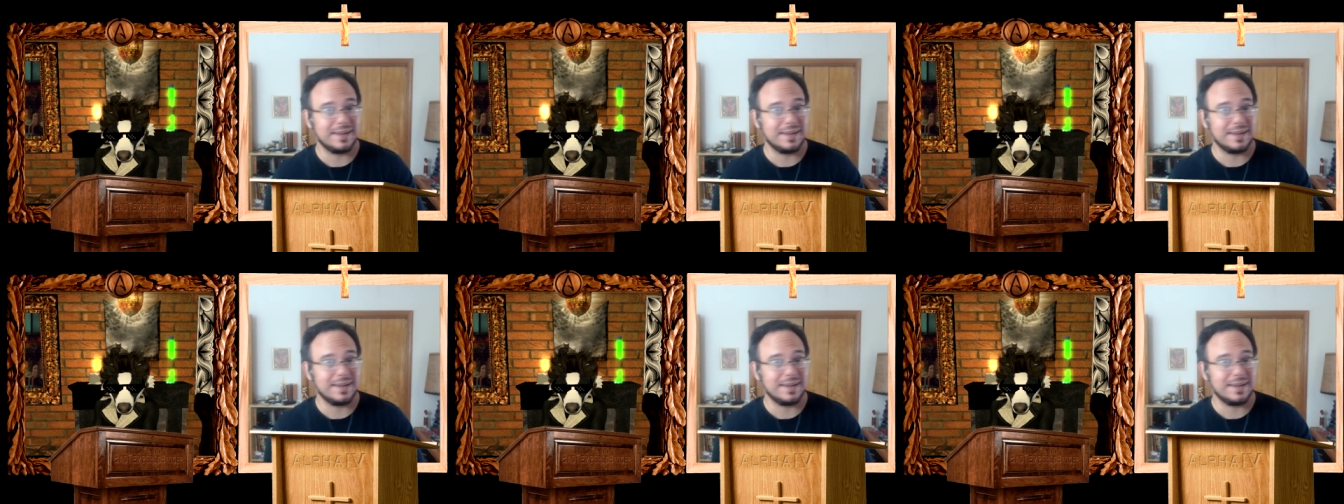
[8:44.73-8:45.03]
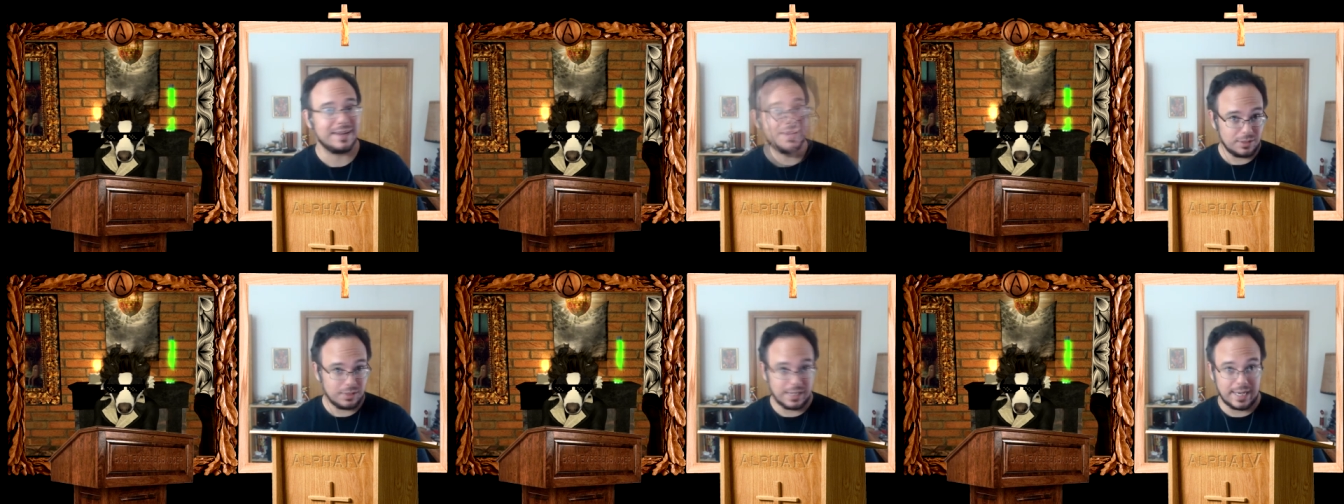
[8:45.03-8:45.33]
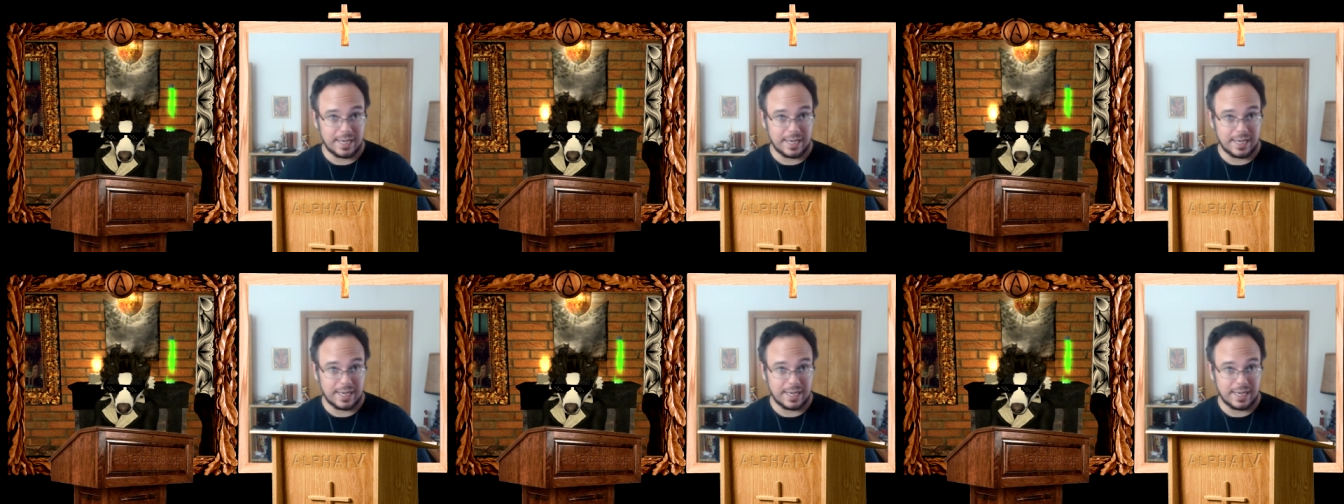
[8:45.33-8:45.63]
Don't
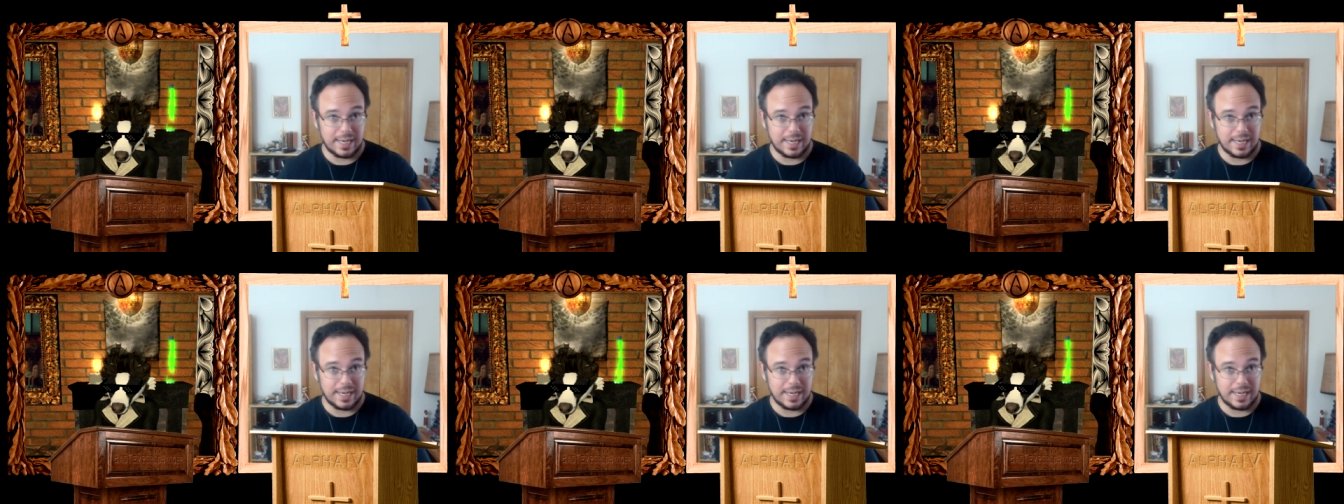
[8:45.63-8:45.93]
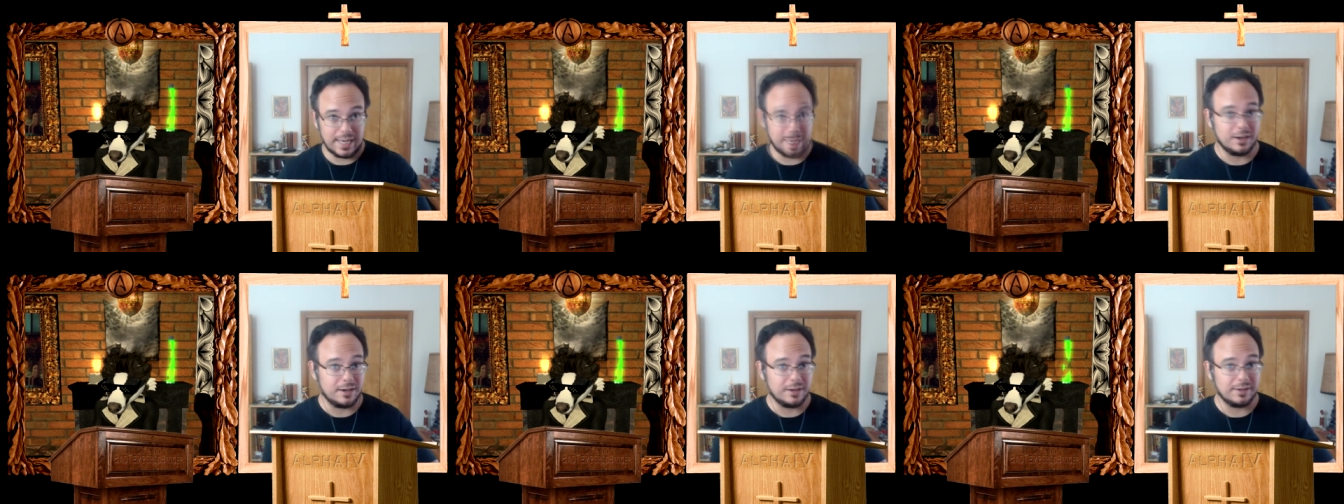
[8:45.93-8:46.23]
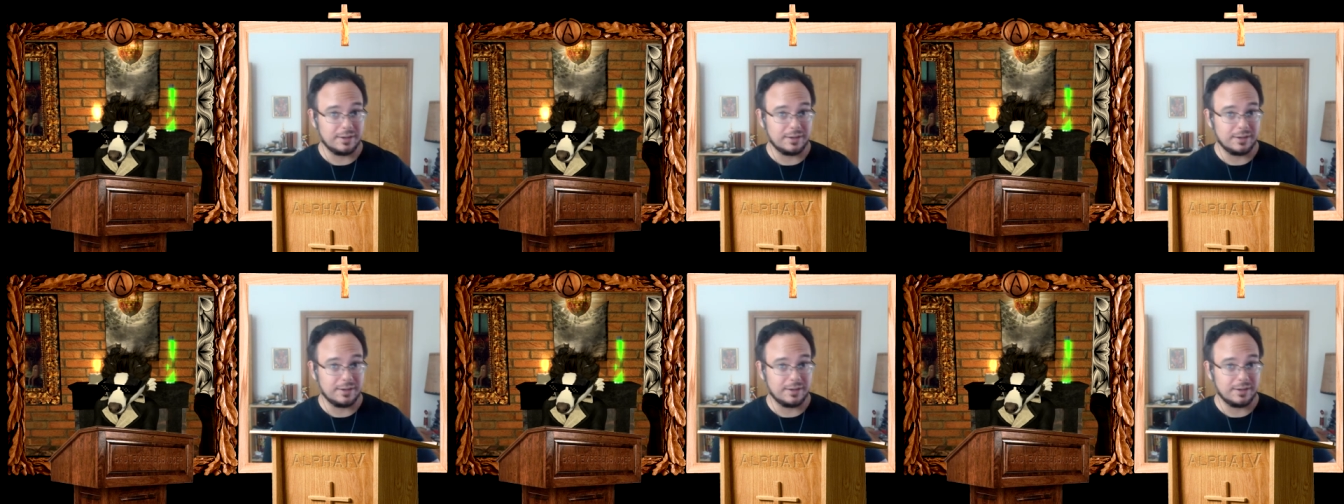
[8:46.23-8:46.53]
count on me on
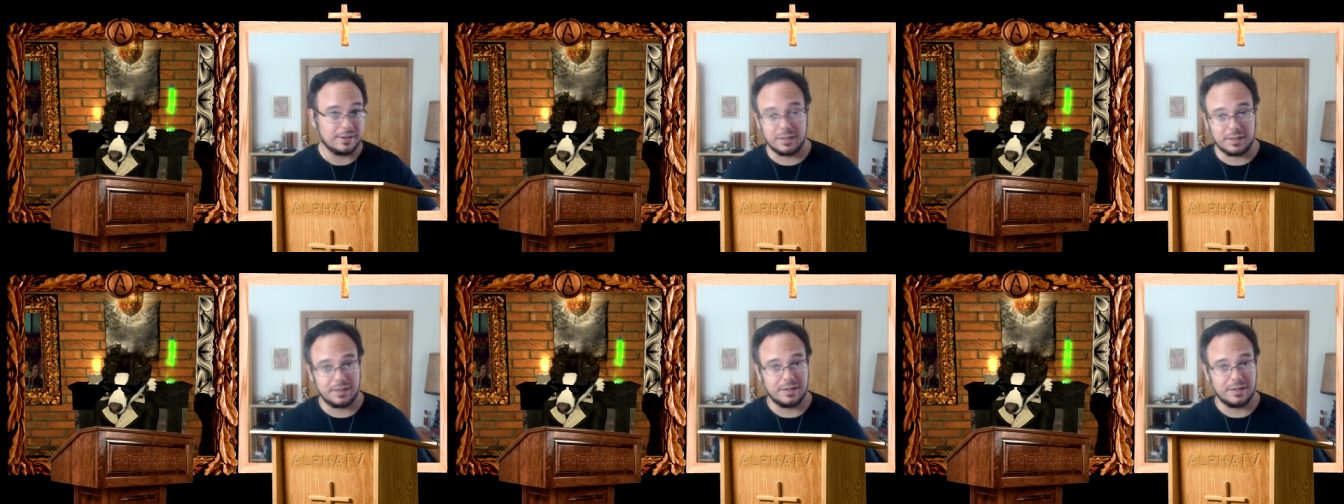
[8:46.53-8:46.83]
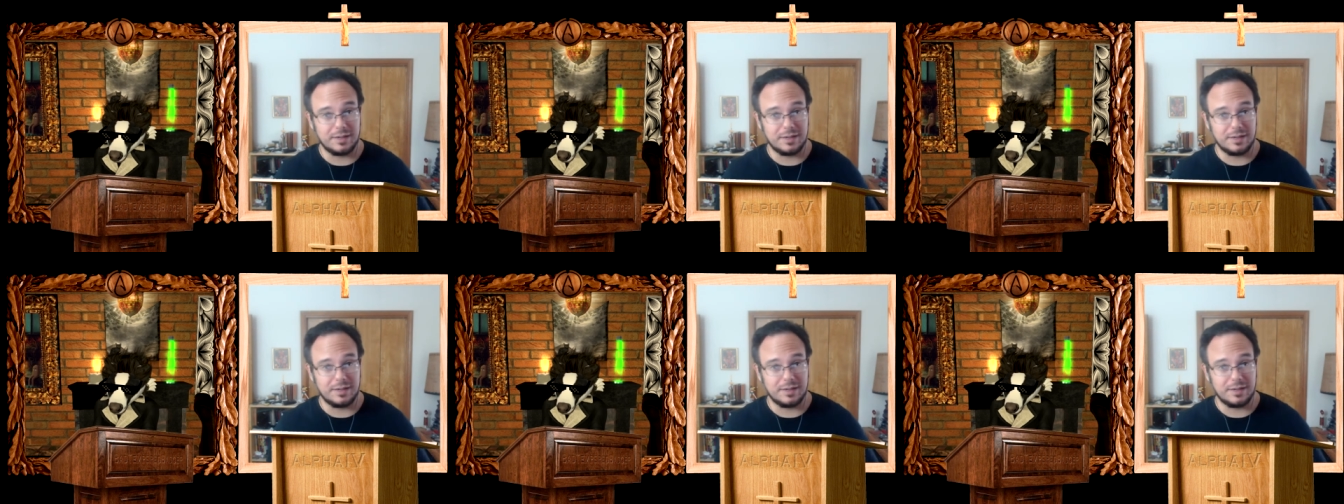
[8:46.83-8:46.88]
gambling.